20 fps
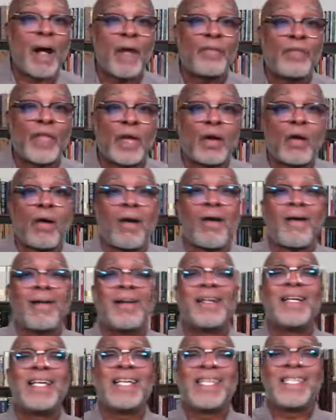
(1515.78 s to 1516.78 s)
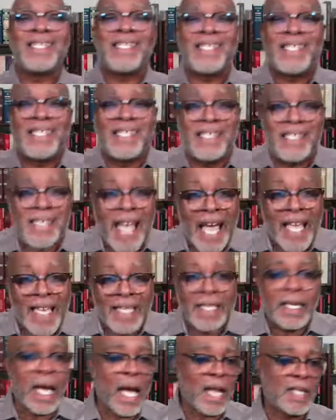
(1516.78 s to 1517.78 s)
that are
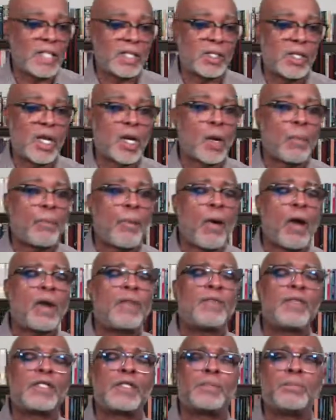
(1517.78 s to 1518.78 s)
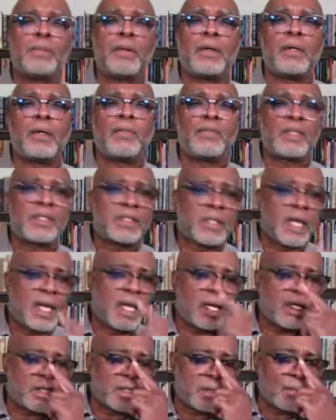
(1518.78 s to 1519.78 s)
zeitgeist, that are part of the spirit of this
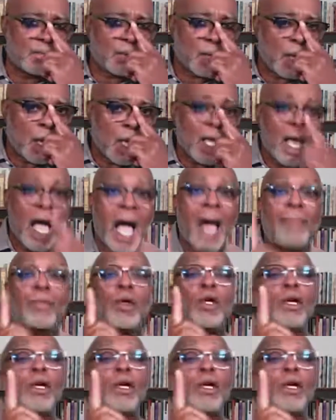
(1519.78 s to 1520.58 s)
age. I'm going to